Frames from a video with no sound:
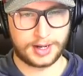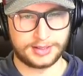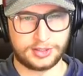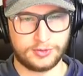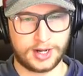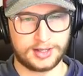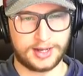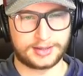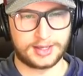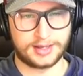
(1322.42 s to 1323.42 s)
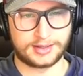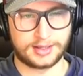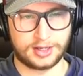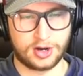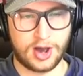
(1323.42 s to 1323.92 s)
I do not like
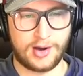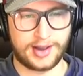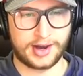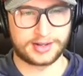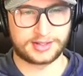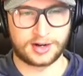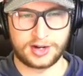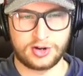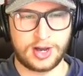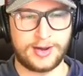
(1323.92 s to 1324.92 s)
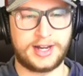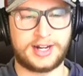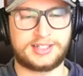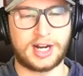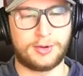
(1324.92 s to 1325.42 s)
these. And you know how I got to start. You know how I
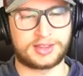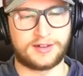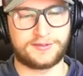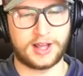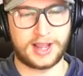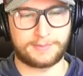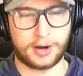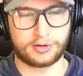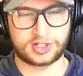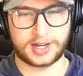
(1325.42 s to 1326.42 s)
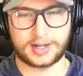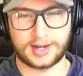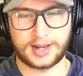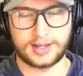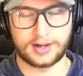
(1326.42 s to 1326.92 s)
got to start with the flying poke check.
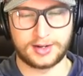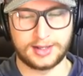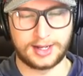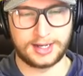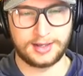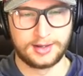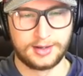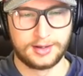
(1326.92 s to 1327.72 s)
Get out of here, Eli.